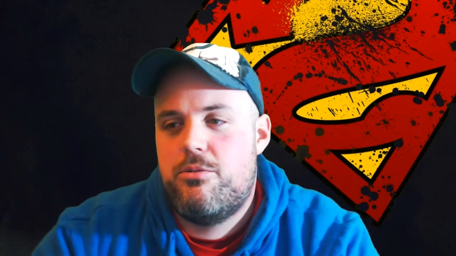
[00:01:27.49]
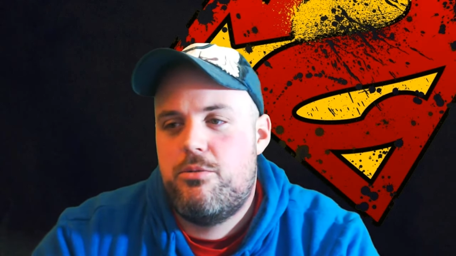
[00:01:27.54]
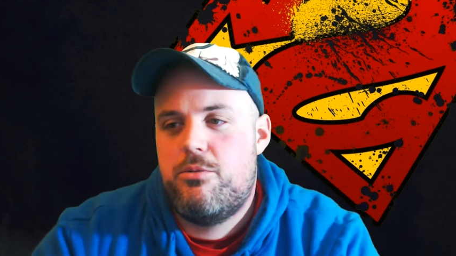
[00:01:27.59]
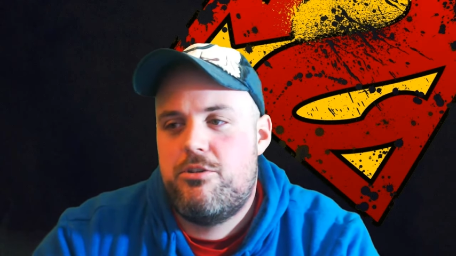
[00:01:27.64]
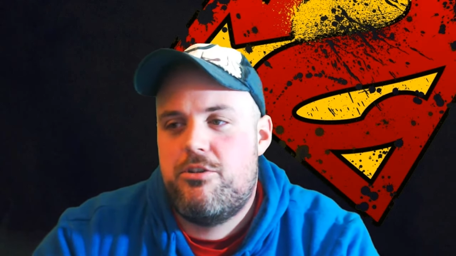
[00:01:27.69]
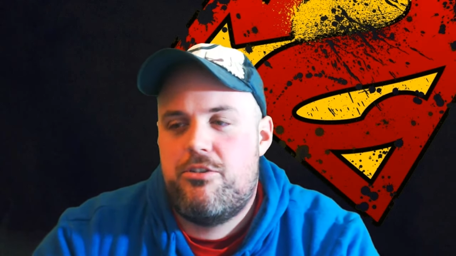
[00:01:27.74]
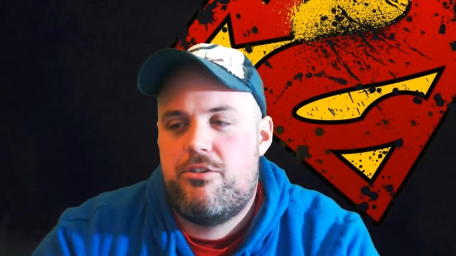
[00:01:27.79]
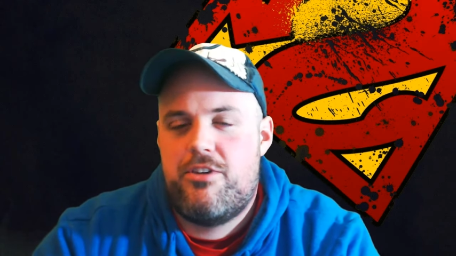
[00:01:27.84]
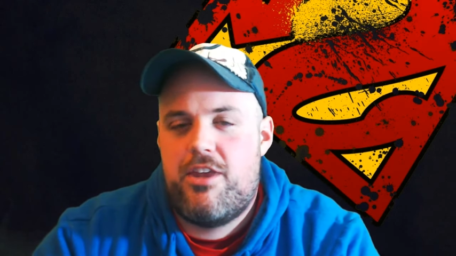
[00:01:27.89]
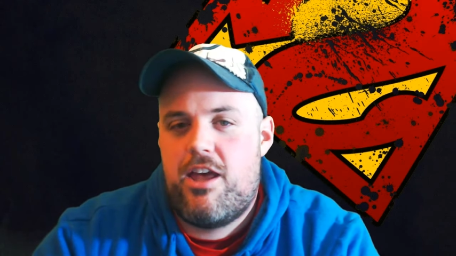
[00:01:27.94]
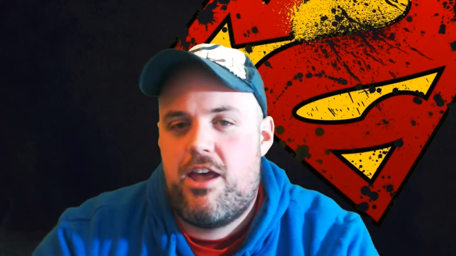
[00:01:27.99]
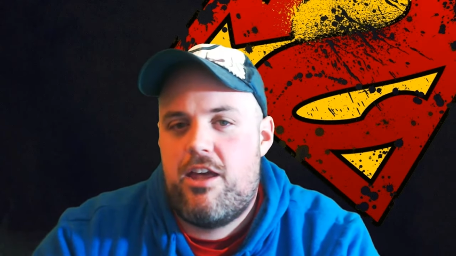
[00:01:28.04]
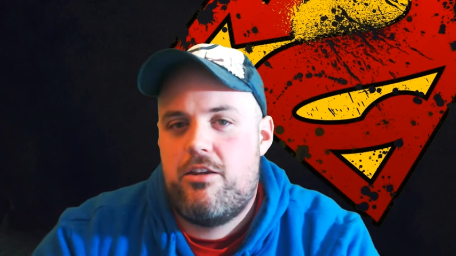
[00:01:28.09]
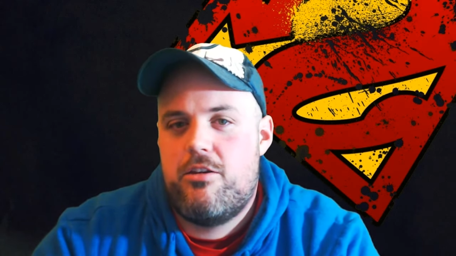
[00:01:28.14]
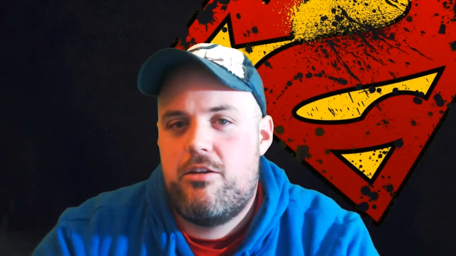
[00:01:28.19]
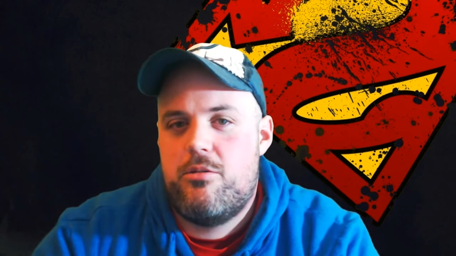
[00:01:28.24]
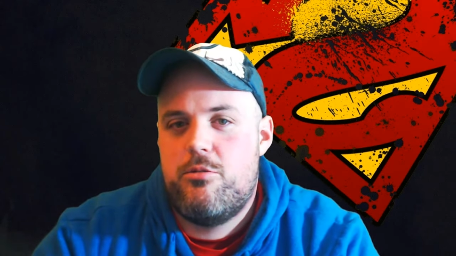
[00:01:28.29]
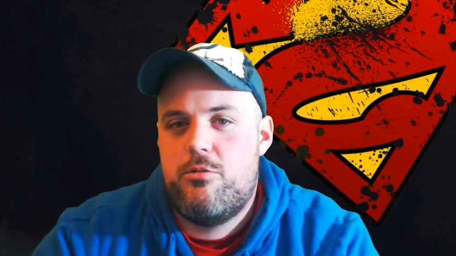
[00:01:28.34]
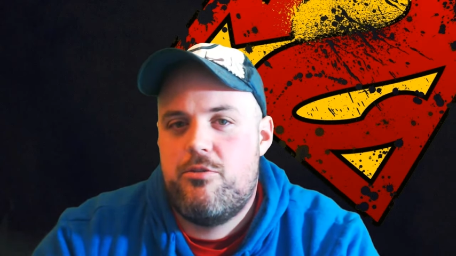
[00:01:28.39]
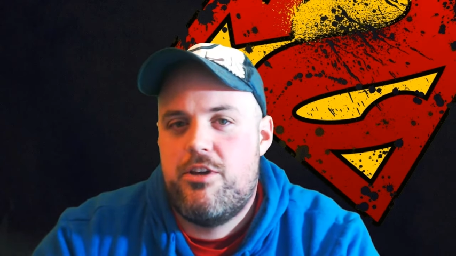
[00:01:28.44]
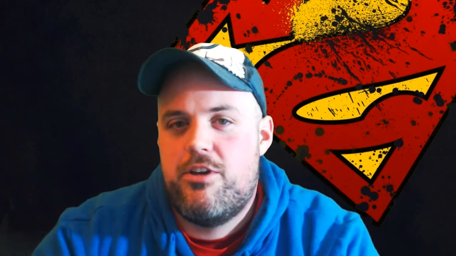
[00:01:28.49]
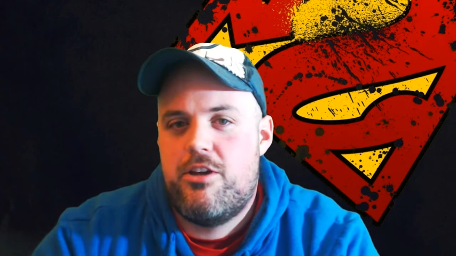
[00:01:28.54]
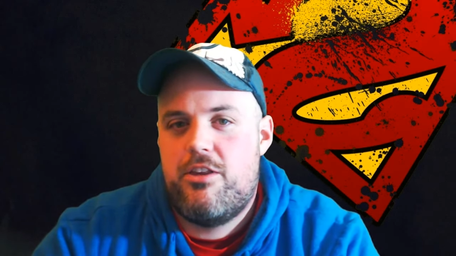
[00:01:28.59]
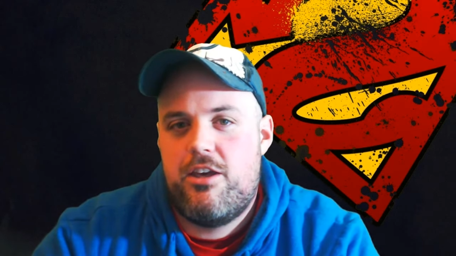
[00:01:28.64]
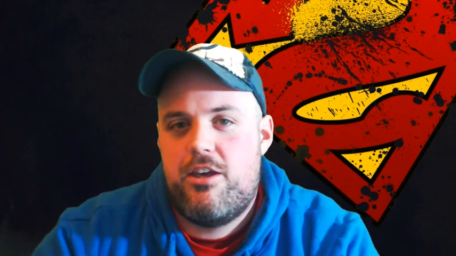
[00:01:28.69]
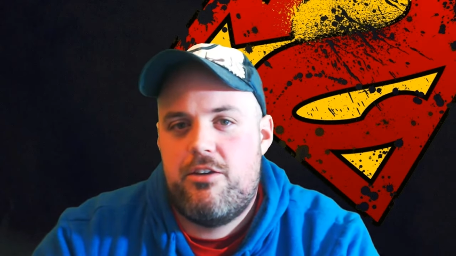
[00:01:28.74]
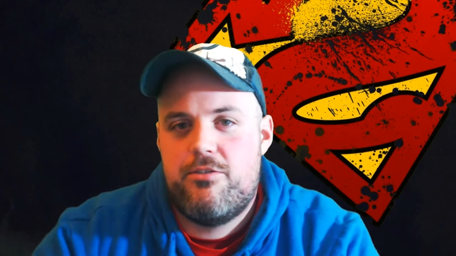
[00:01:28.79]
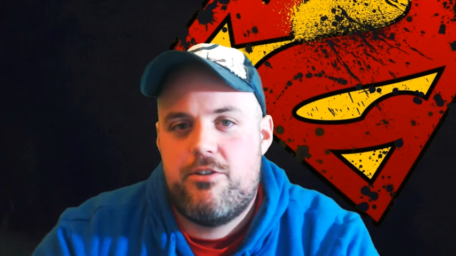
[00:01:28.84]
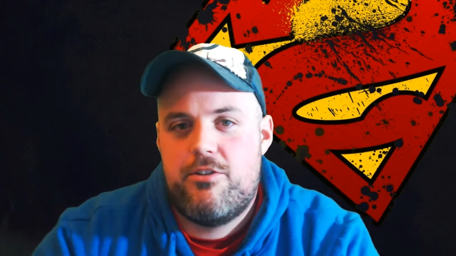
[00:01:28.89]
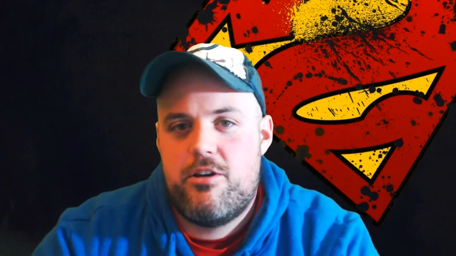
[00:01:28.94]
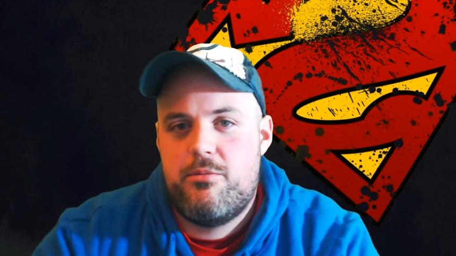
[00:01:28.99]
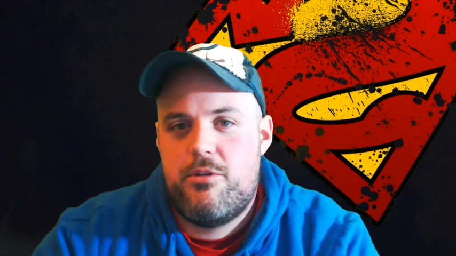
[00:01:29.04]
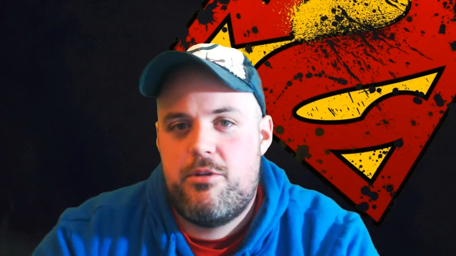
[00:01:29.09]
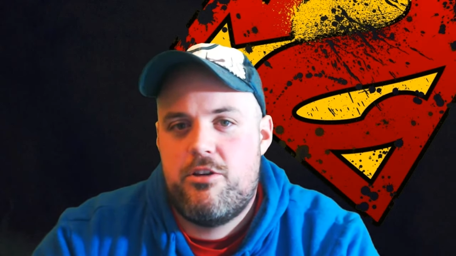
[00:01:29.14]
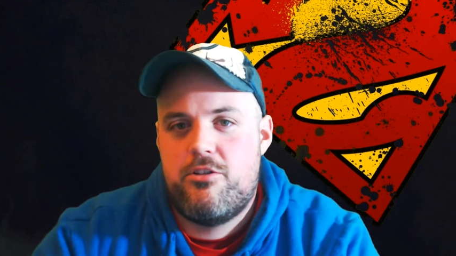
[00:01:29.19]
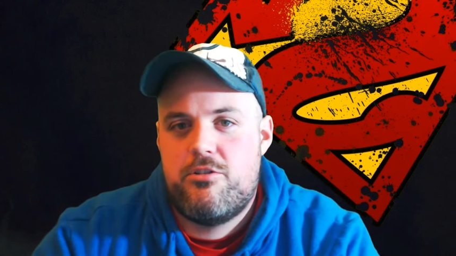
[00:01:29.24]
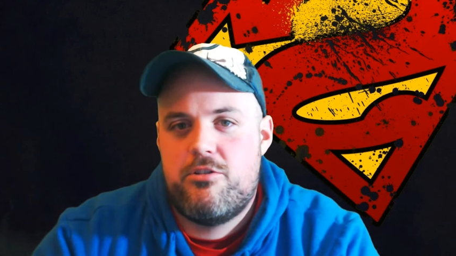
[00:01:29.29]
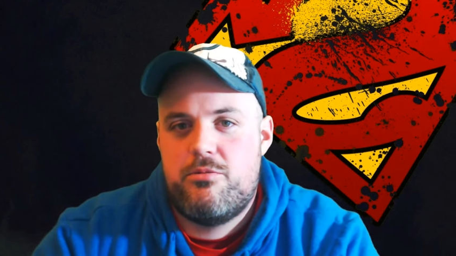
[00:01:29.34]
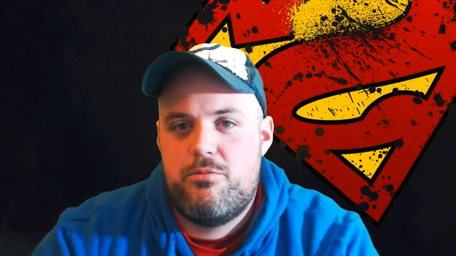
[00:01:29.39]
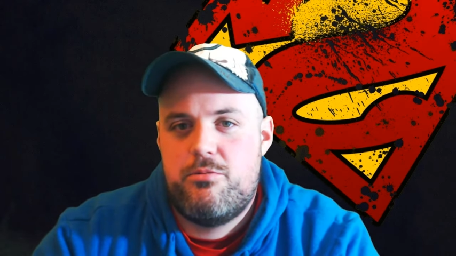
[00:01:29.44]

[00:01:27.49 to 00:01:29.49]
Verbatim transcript: which is not a movie I like very much,